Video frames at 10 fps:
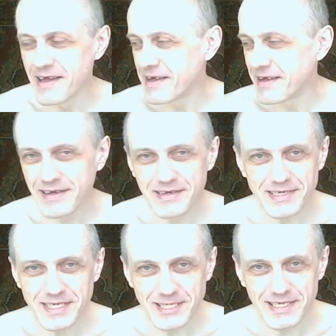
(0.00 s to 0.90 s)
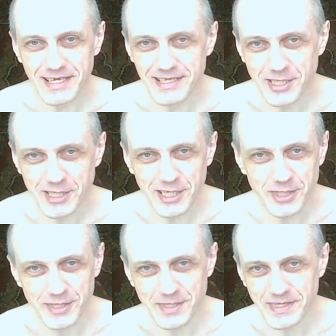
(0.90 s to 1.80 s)
It's just English
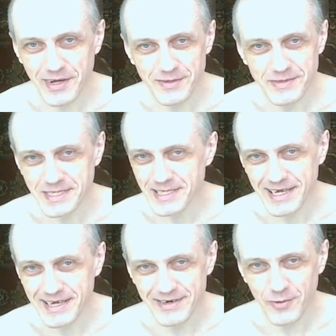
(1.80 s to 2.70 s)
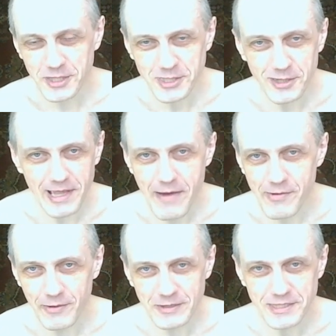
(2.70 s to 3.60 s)
teachers. They always like, what's your
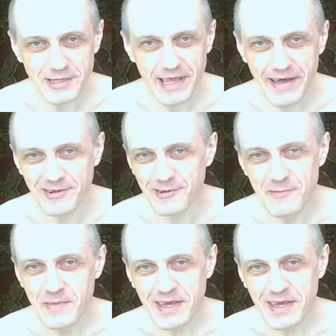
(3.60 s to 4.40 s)
level? What's your level?